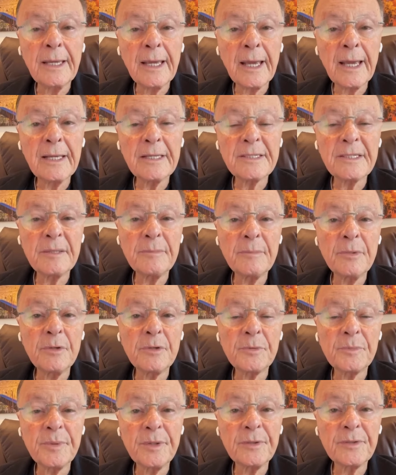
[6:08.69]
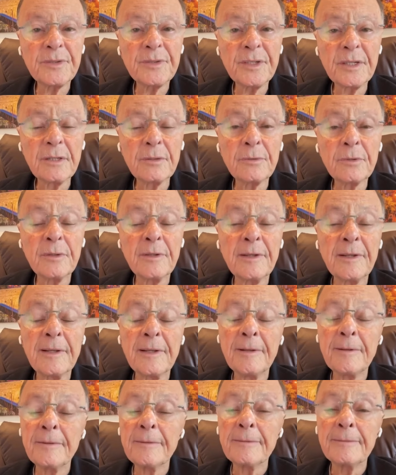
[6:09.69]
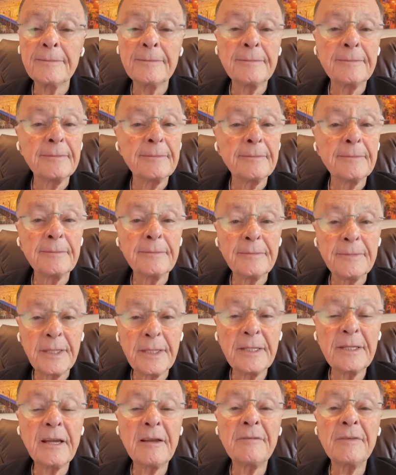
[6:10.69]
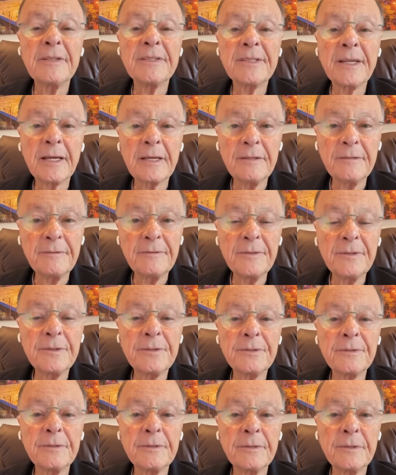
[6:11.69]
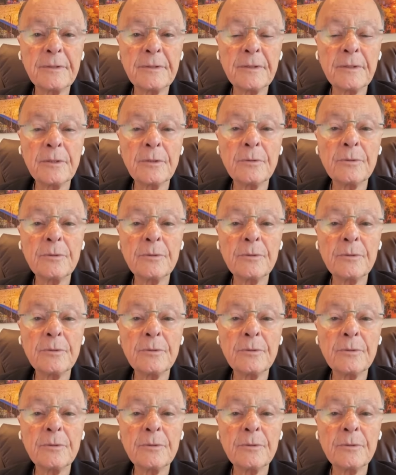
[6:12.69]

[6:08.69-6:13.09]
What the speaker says: and you want to receive the Holy Spirit, there has to be sacrifice.